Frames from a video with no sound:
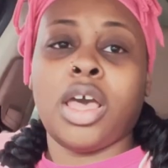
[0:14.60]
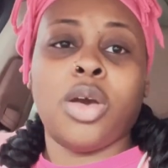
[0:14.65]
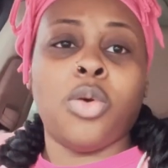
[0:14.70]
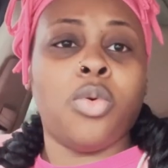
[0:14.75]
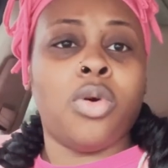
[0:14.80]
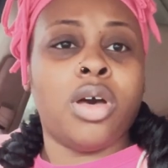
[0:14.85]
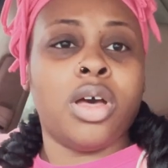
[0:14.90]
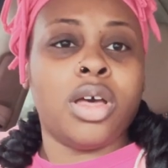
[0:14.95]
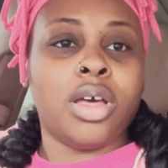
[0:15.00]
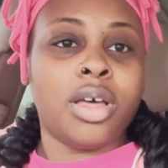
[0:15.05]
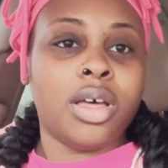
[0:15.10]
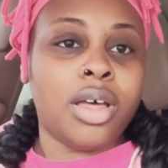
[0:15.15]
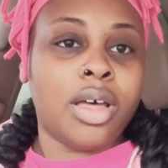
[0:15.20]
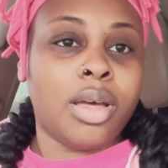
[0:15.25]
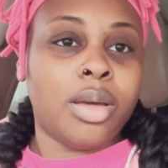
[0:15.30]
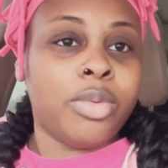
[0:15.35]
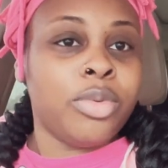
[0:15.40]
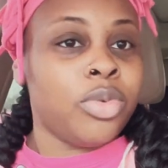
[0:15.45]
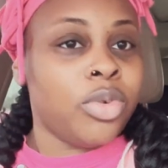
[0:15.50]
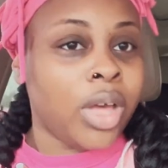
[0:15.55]
woke
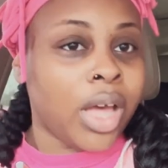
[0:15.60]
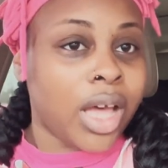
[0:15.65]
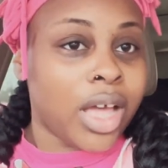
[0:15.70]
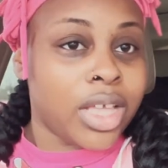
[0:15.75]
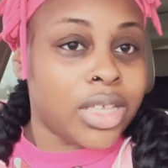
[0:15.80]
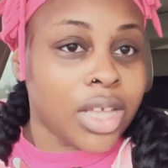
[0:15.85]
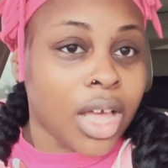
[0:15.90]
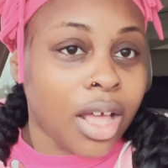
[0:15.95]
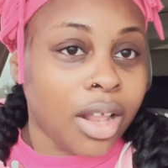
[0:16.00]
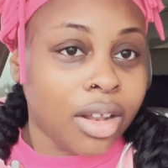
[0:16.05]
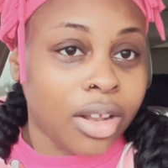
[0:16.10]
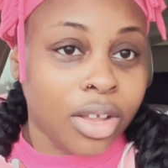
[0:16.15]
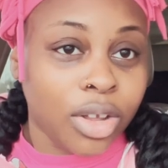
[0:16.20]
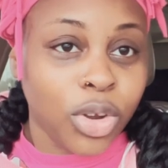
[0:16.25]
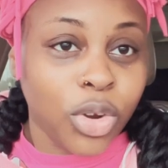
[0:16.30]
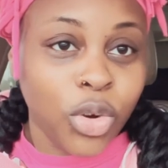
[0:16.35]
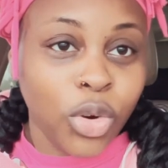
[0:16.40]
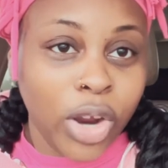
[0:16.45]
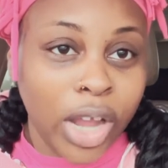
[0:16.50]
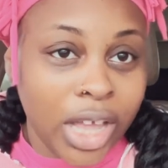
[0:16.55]
up, you guys, I look
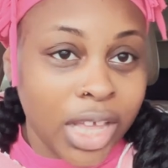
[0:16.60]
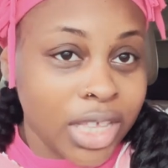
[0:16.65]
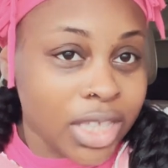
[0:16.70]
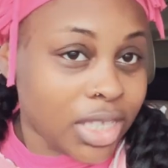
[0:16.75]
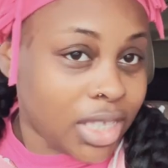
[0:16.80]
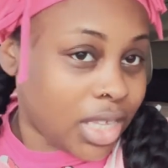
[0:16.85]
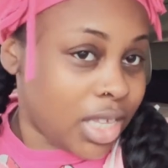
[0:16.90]
crazy.